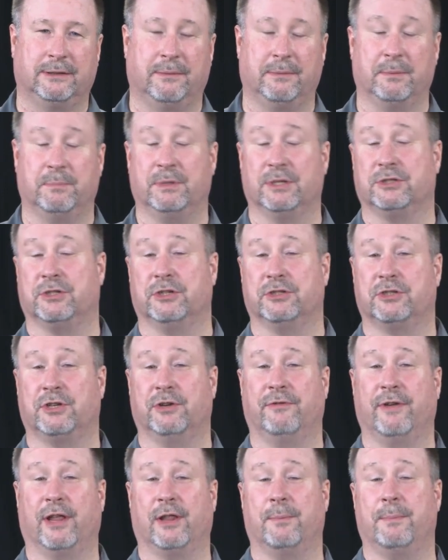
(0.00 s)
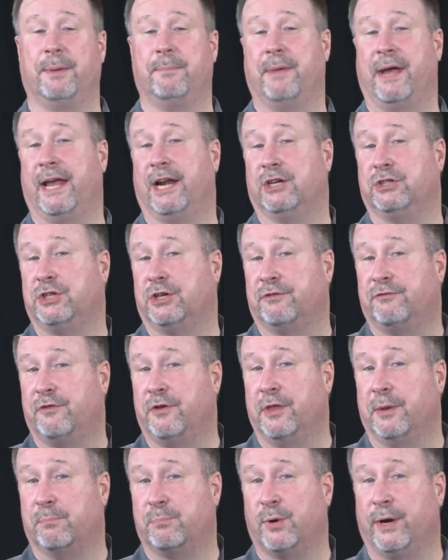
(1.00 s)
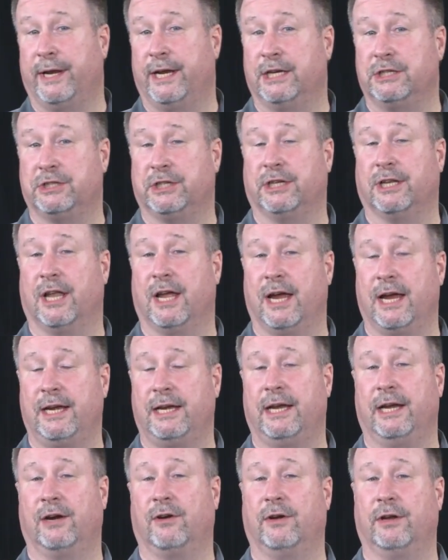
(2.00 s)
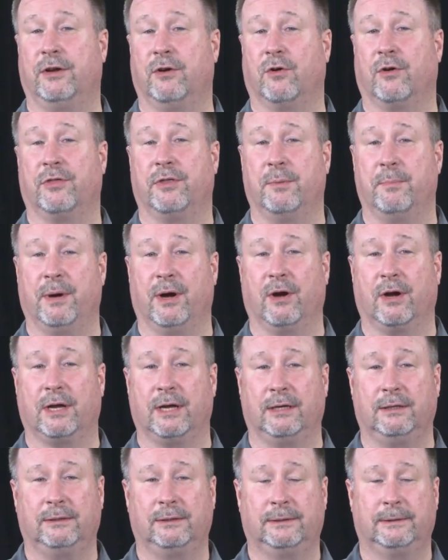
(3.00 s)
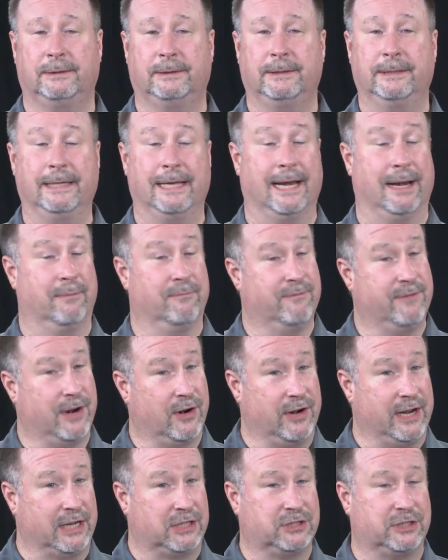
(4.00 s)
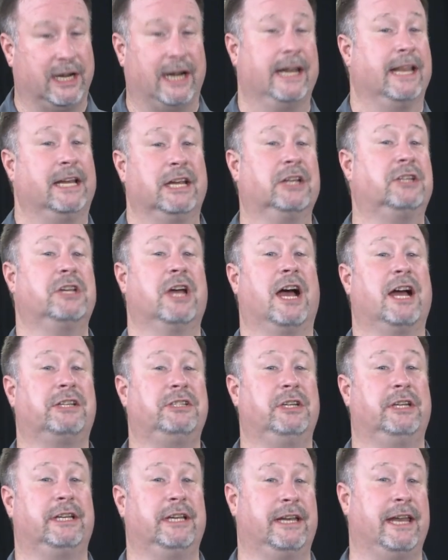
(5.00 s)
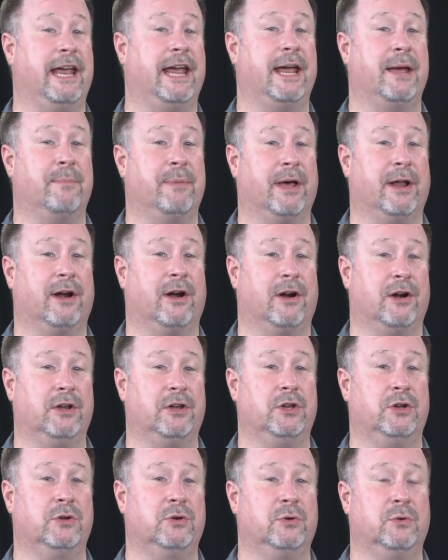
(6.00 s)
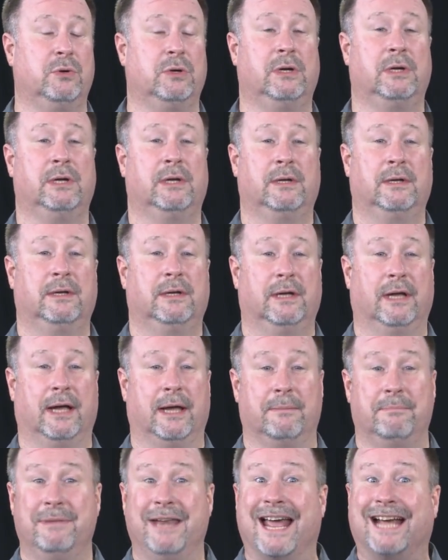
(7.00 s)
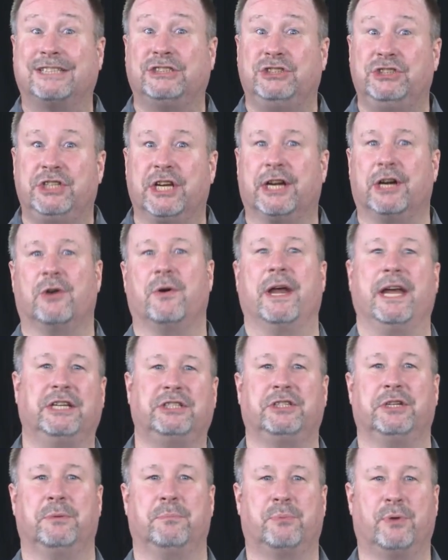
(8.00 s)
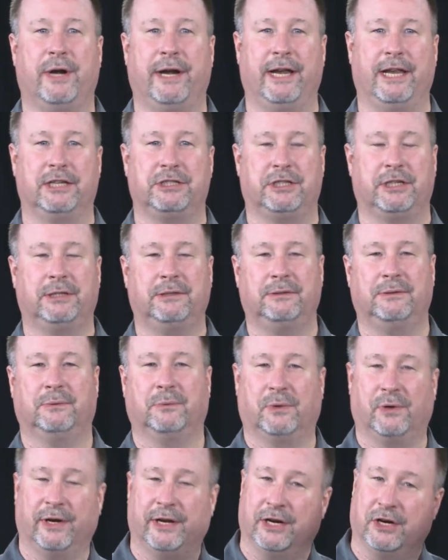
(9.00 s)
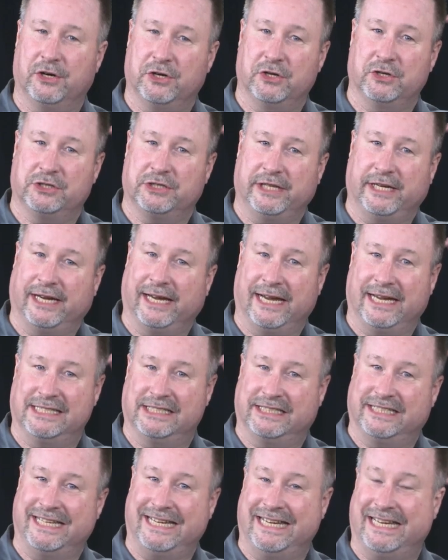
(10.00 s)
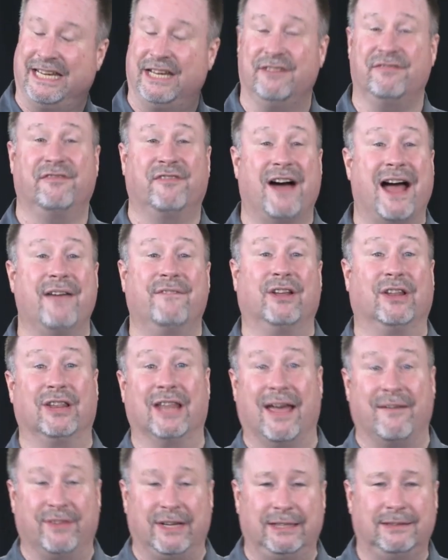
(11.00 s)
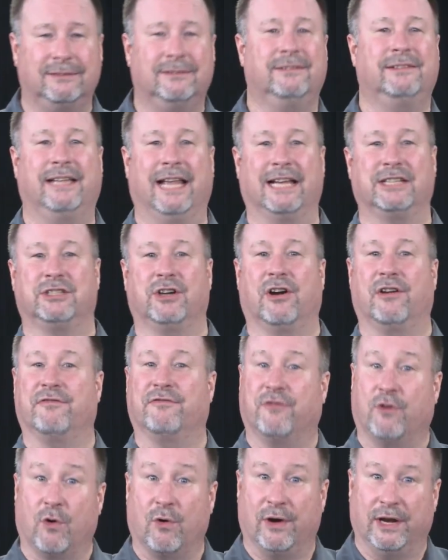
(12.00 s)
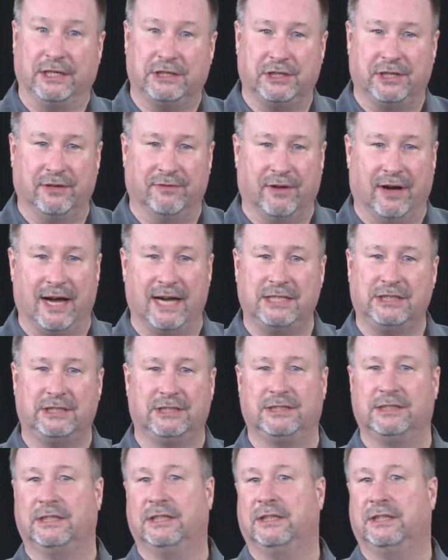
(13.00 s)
I'm the Business Development Manager for the print engine line here in North America. And I'm very excited to talk to you today about our new next generation print engine. We're introducing a ZE511. That's our 4-inch device,